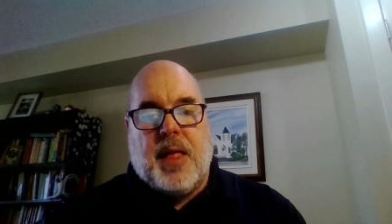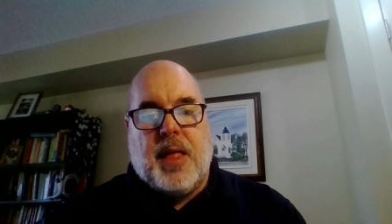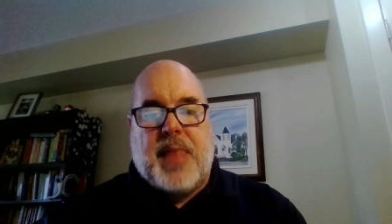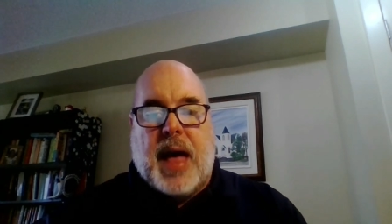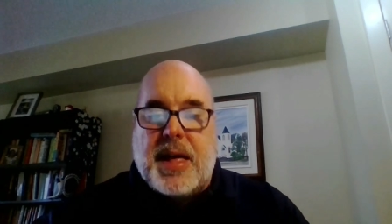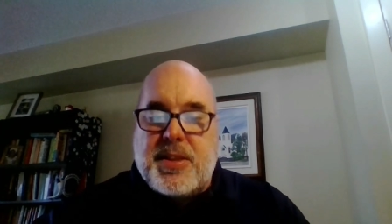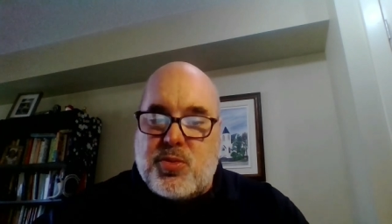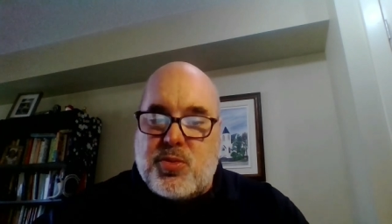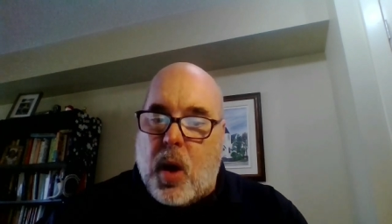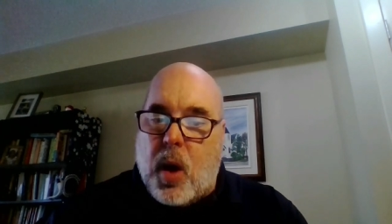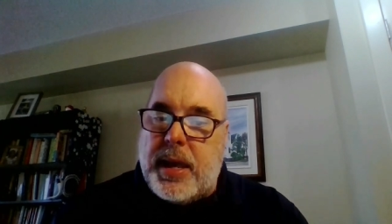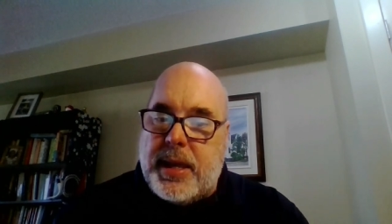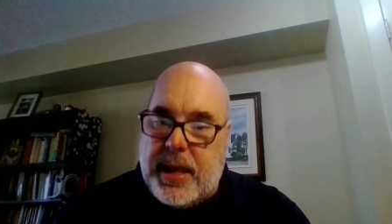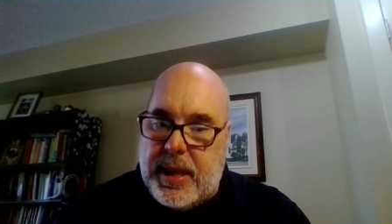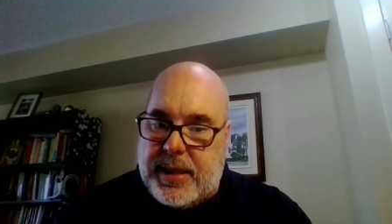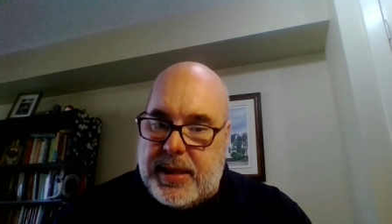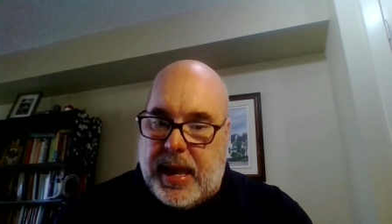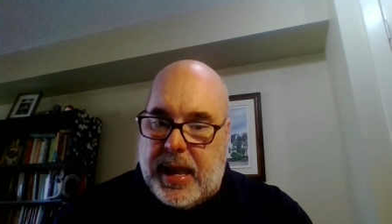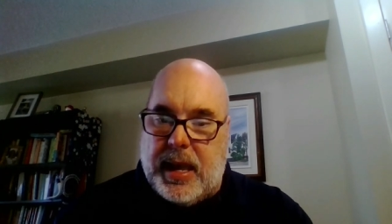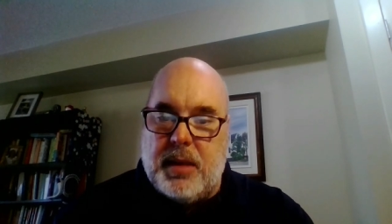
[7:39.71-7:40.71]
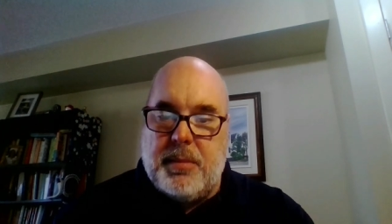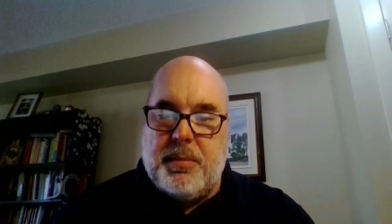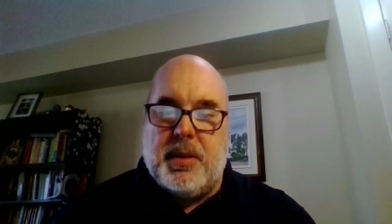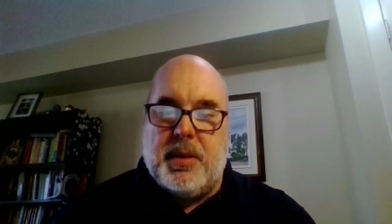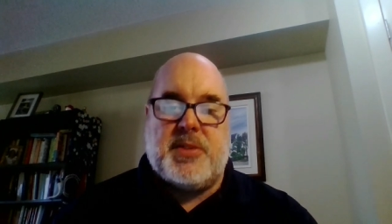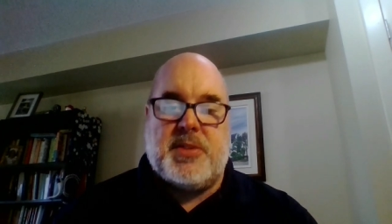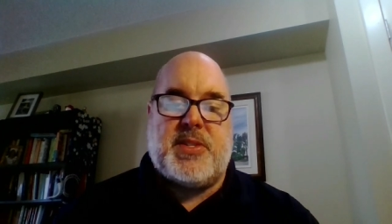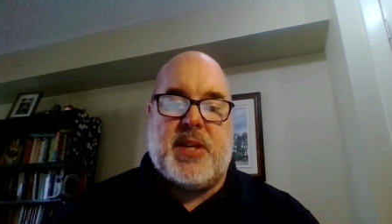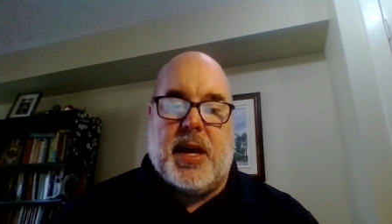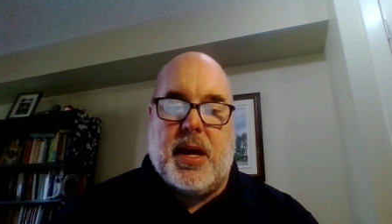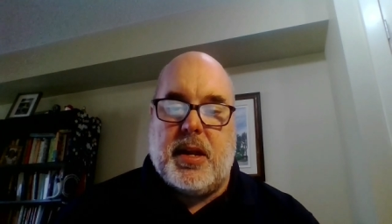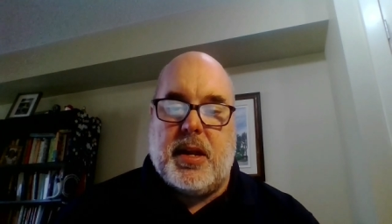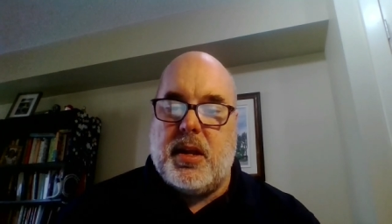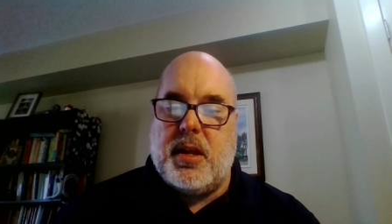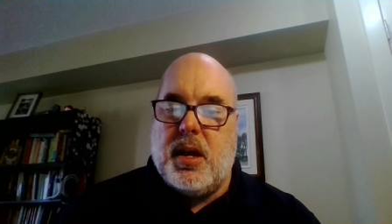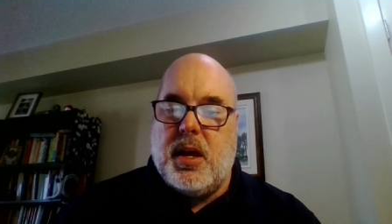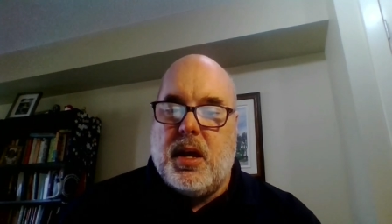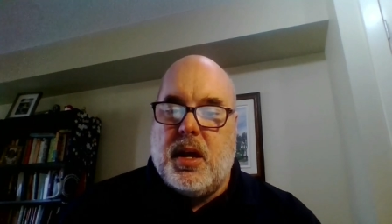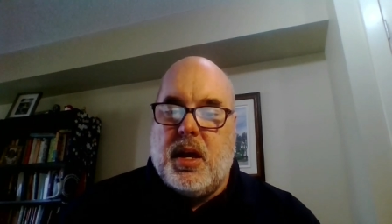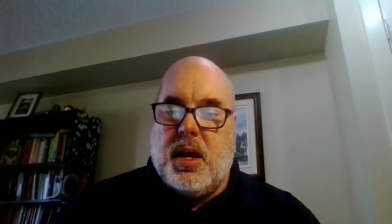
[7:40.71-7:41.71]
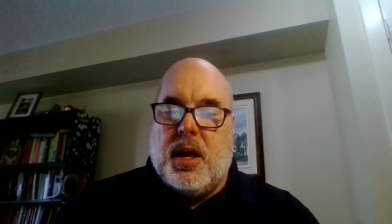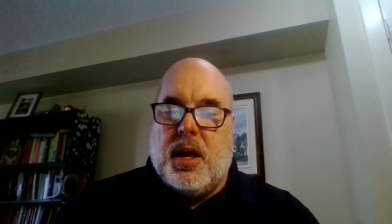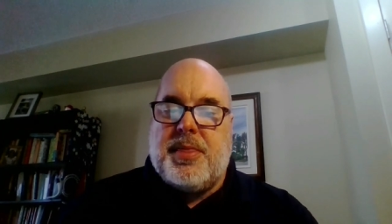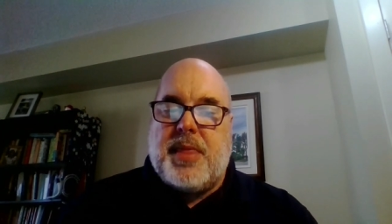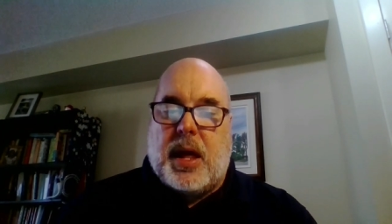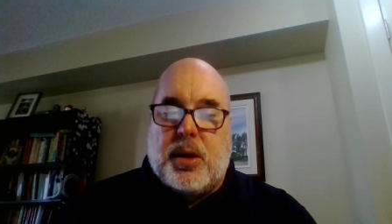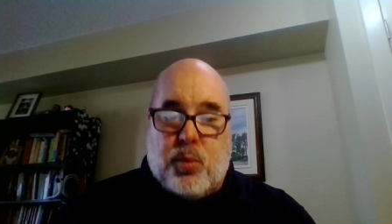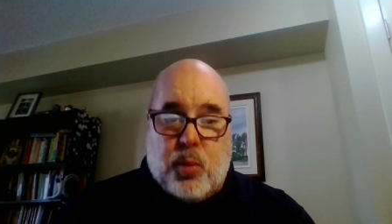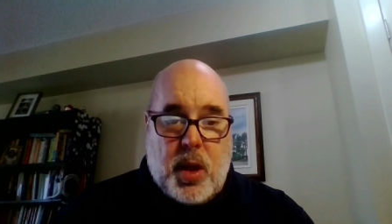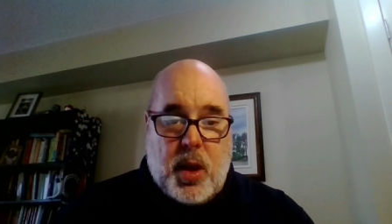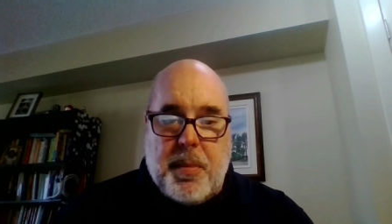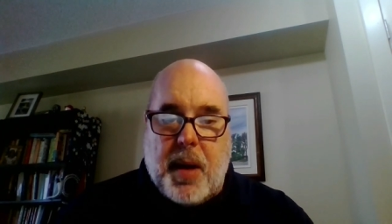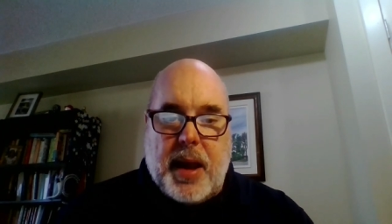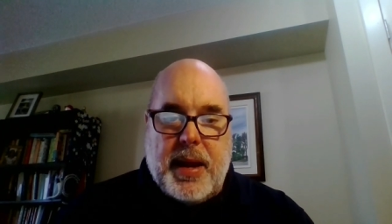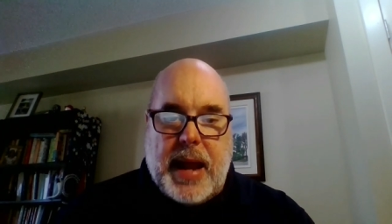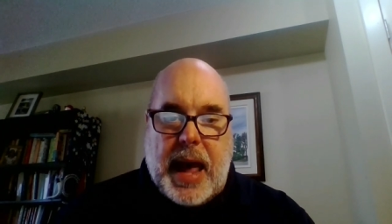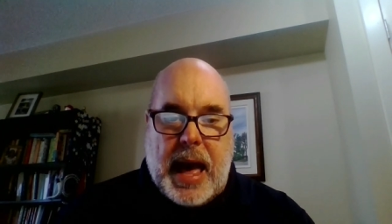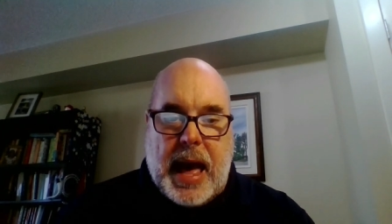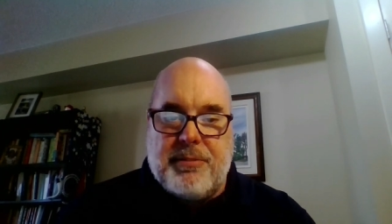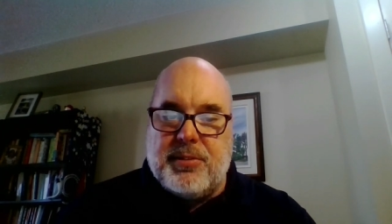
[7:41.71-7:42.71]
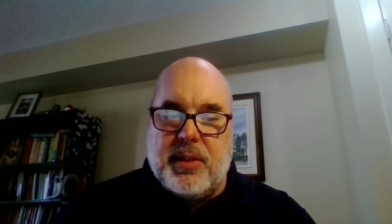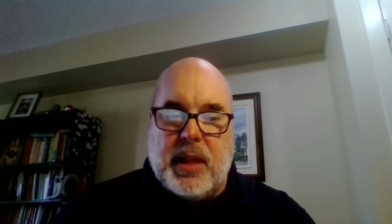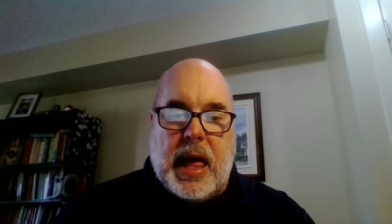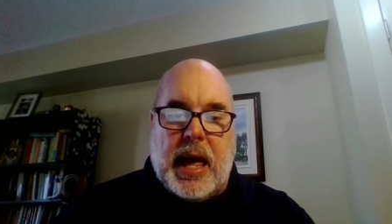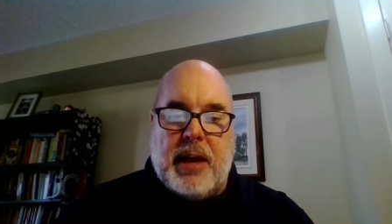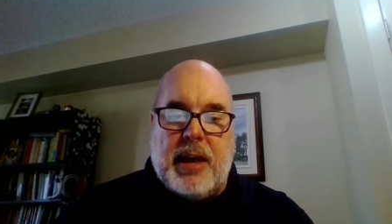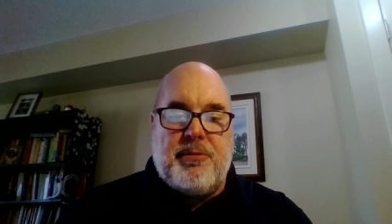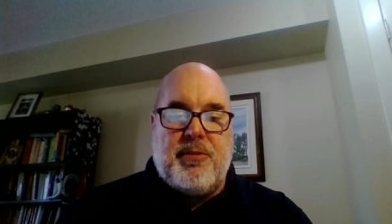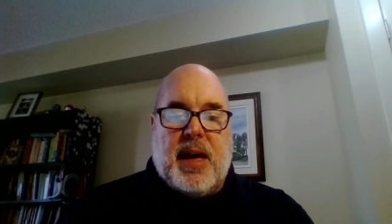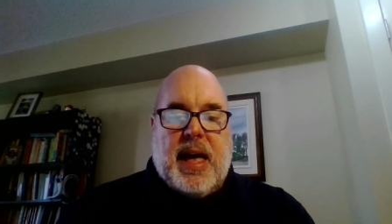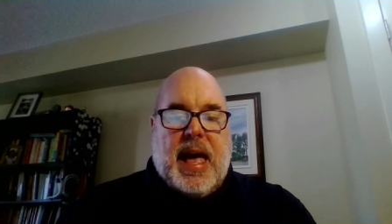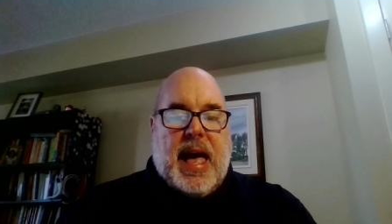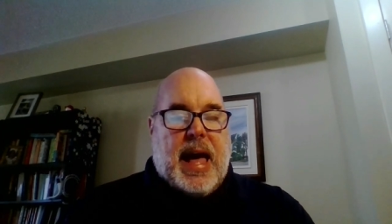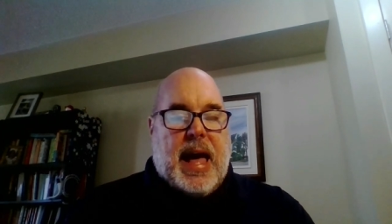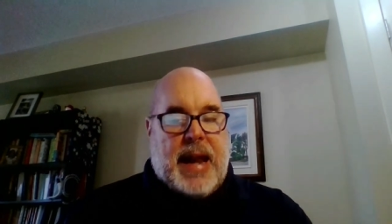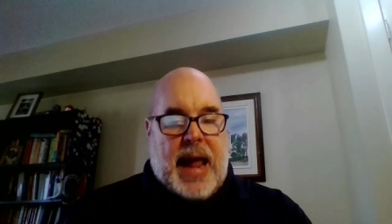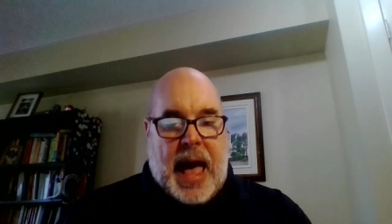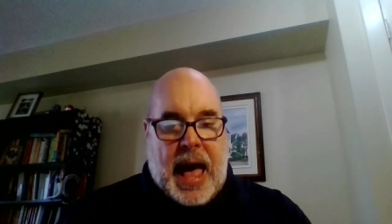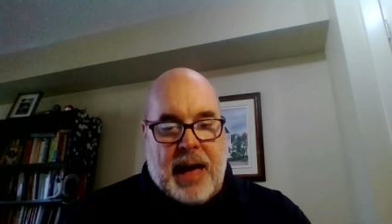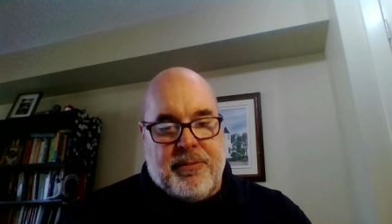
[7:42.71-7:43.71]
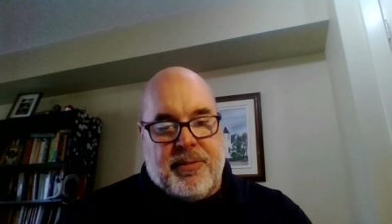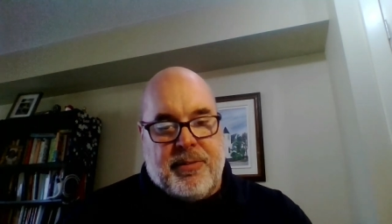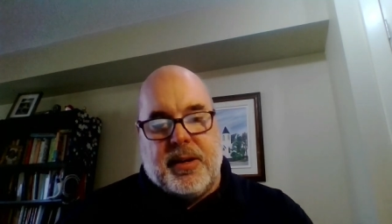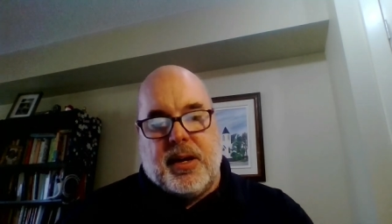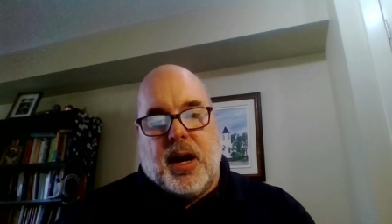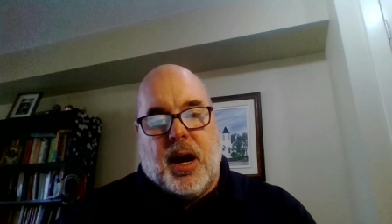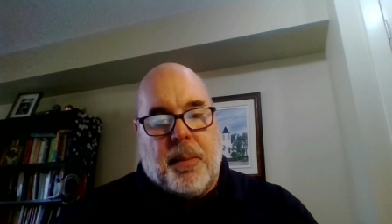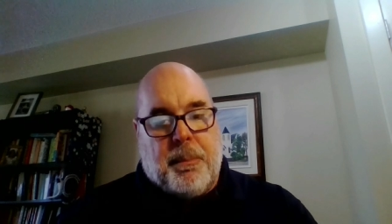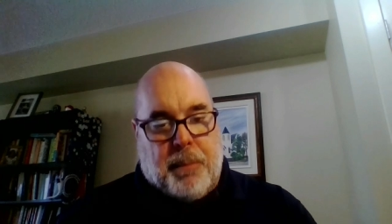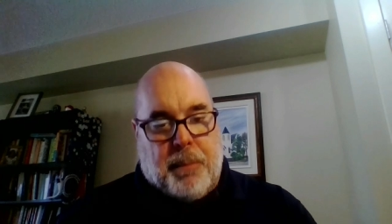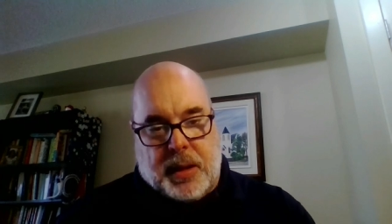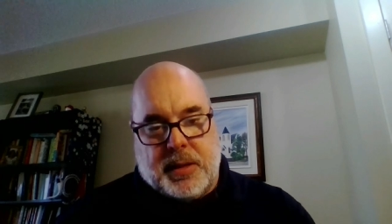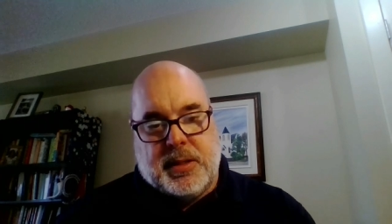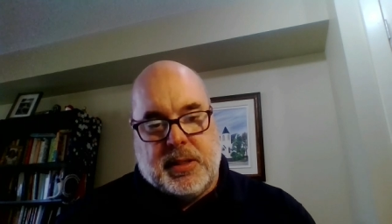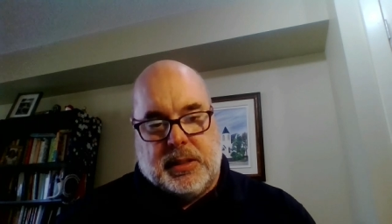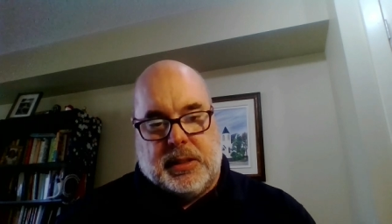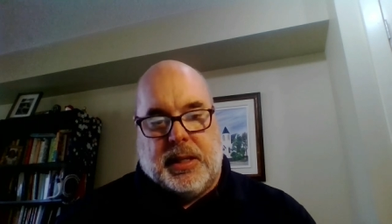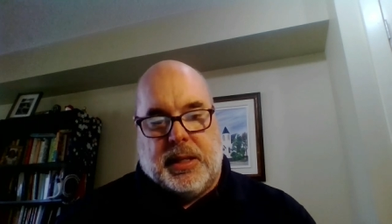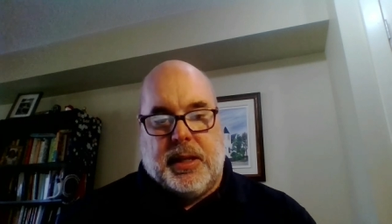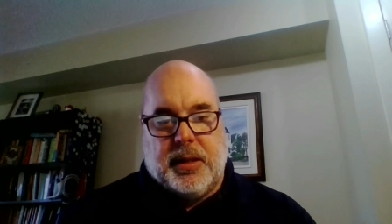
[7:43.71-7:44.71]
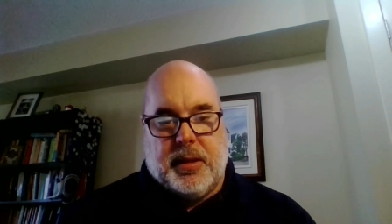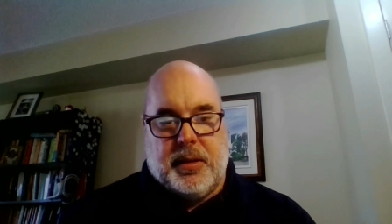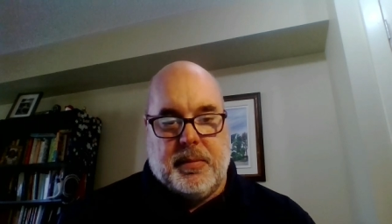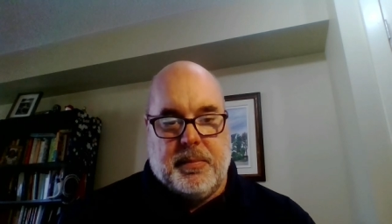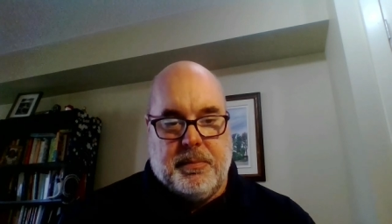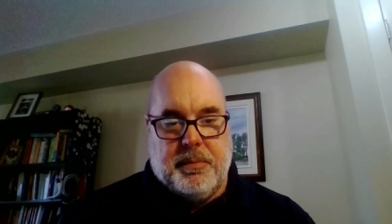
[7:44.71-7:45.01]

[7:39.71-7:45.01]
That's why he came, he said, that we might have life and have it abundantly.